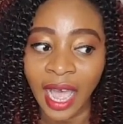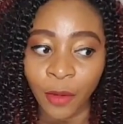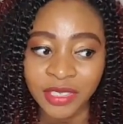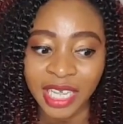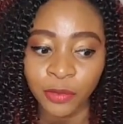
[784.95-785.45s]

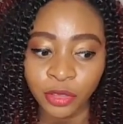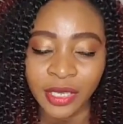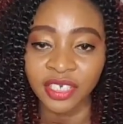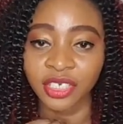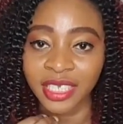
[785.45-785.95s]
was able
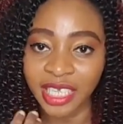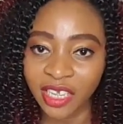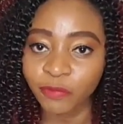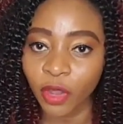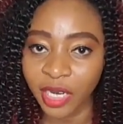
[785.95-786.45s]
to actually
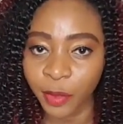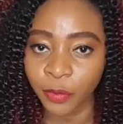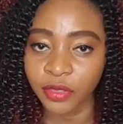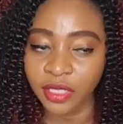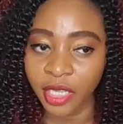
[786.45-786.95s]
give other
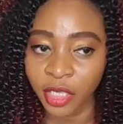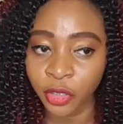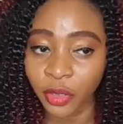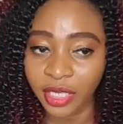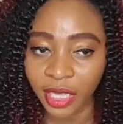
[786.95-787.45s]
people's, you
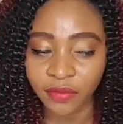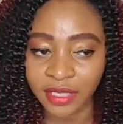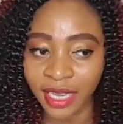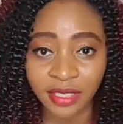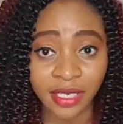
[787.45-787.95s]
know, gifts.
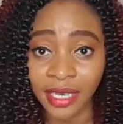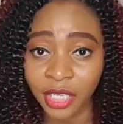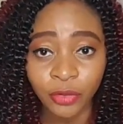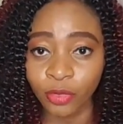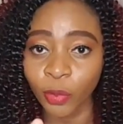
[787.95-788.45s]
Like I said, I
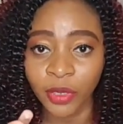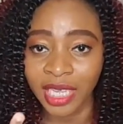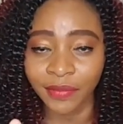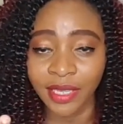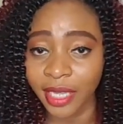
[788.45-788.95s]
didn't grow up
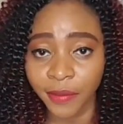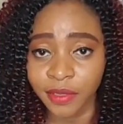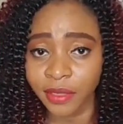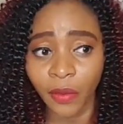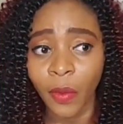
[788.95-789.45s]
giving
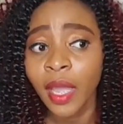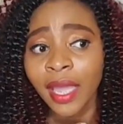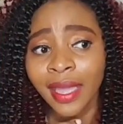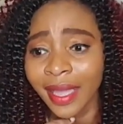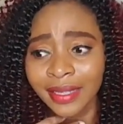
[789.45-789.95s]
gifts, so
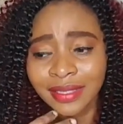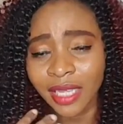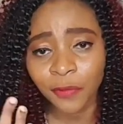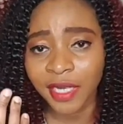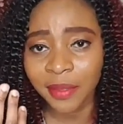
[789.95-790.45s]
it's
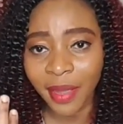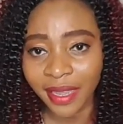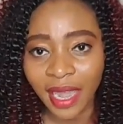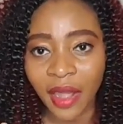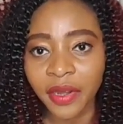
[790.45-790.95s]
not really my
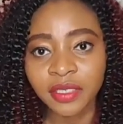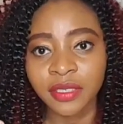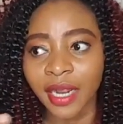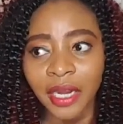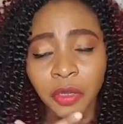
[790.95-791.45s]

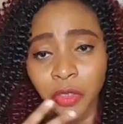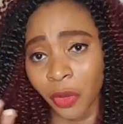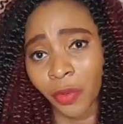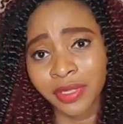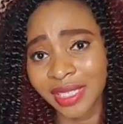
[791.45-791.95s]
character. I don't
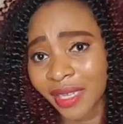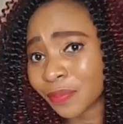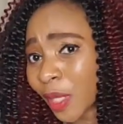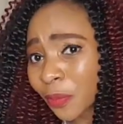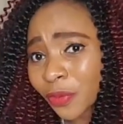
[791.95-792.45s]
know what to
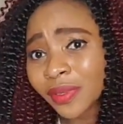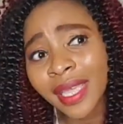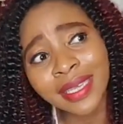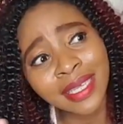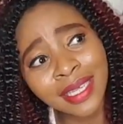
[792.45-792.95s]
give people.
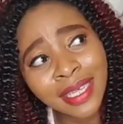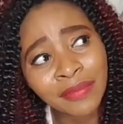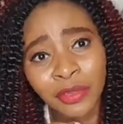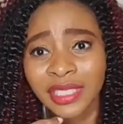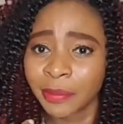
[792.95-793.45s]
Like,
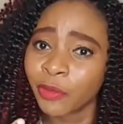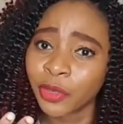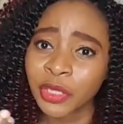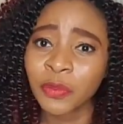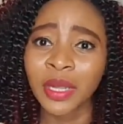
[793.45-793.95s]
if you tell me
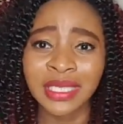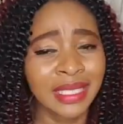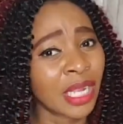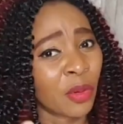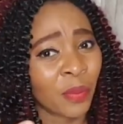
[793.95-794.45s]
what you want,
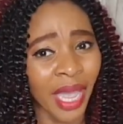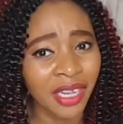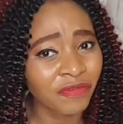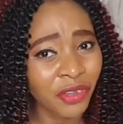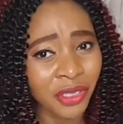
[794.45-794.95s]
then I'll buy
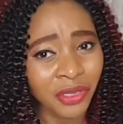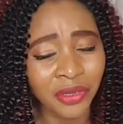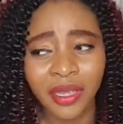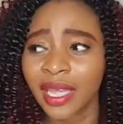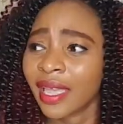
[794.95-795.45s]
it for
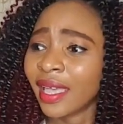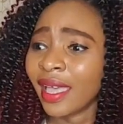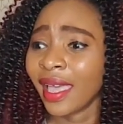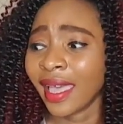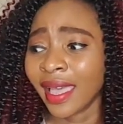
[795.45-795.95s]
you.
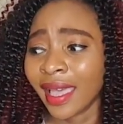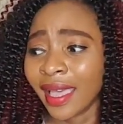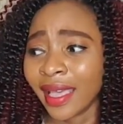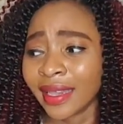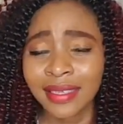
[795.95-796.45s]

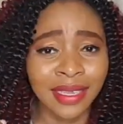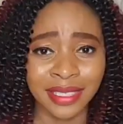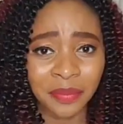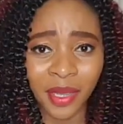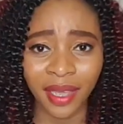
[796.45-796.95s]
And
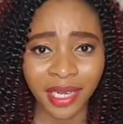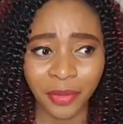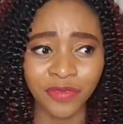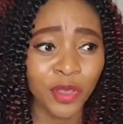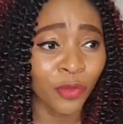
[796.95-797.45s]
that's about it.
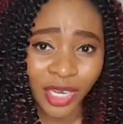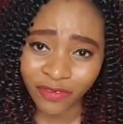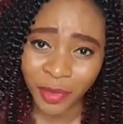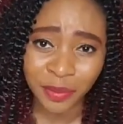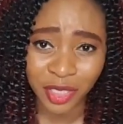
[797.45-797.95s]
But if you're waiting
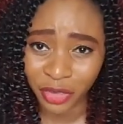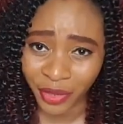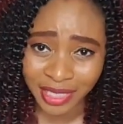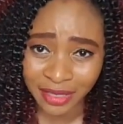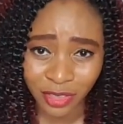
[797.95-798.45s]
for me to be
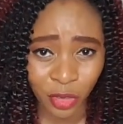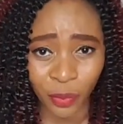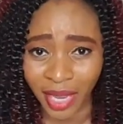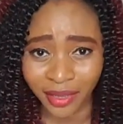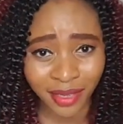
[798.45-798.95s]
creative to go
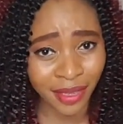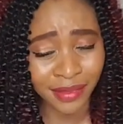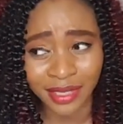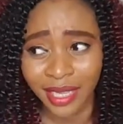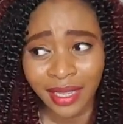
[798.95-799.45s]
buy you
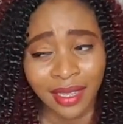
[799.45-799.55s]
gifts,